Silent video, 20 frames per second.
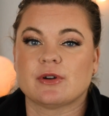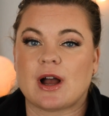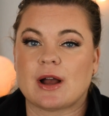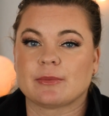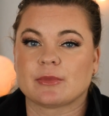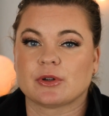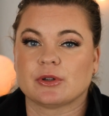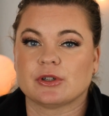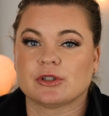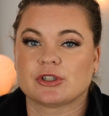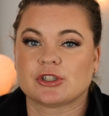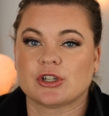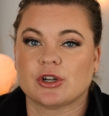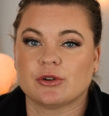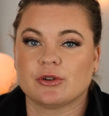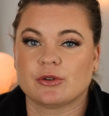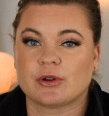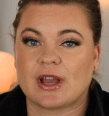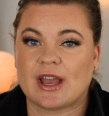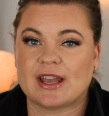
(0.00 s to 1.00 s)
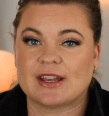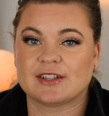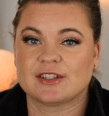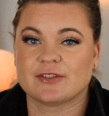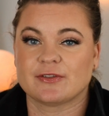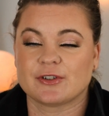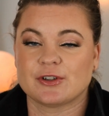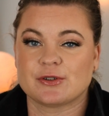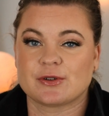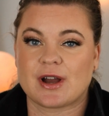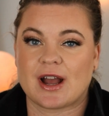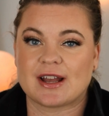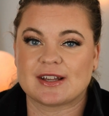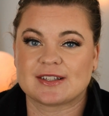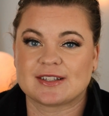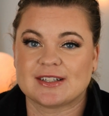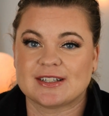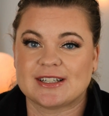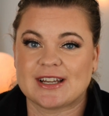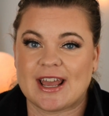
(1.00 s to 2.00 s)
I'm going to showcase for you
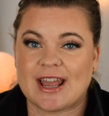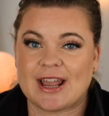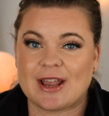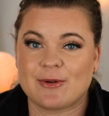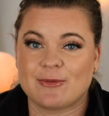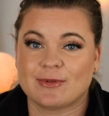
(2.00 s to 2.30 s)
guys today